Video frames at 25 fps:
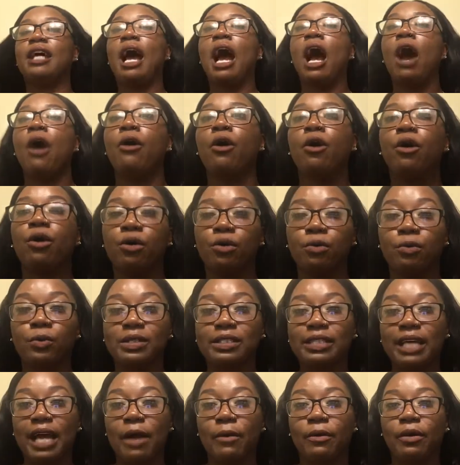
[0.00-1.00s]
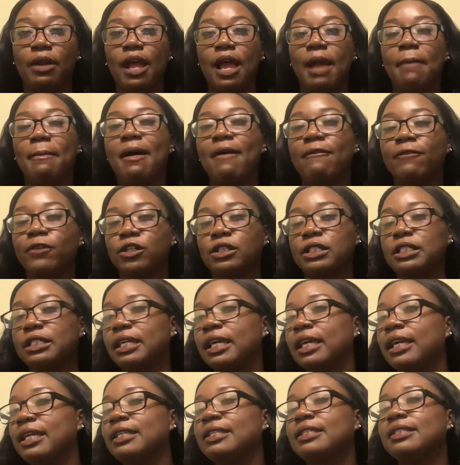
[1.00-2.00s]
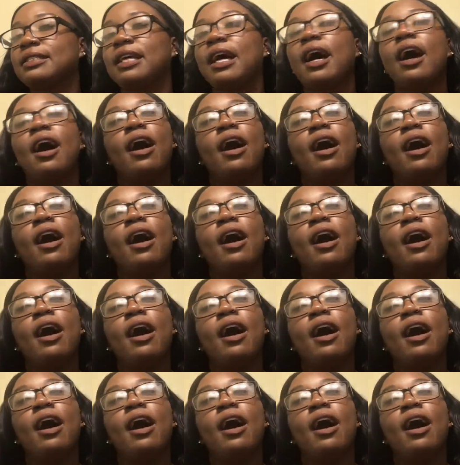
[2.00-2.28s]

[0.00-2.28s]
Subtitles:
how old was I when I had my first kiss?